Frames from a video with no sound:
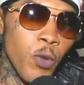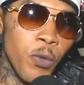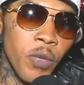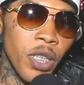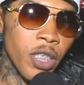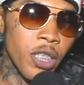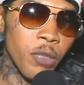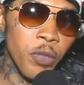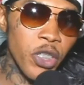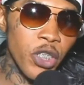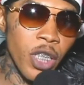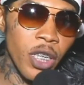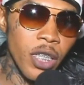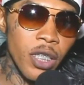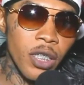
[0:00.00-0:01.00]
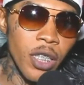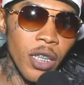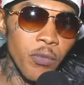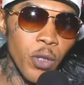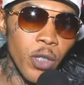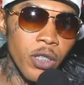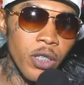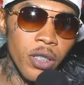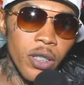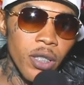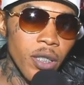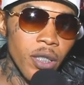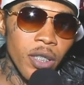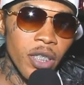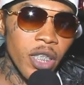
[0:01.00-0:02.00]
women especially, them
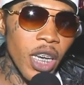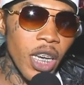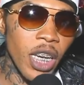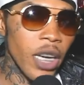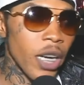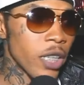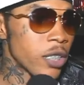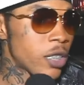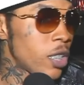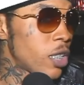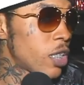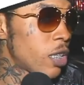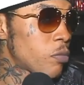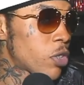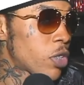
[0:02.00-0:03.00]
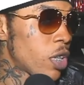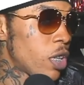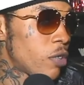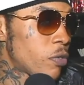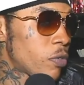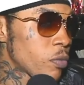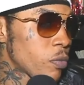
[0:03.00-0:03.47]
just can't contain themselves.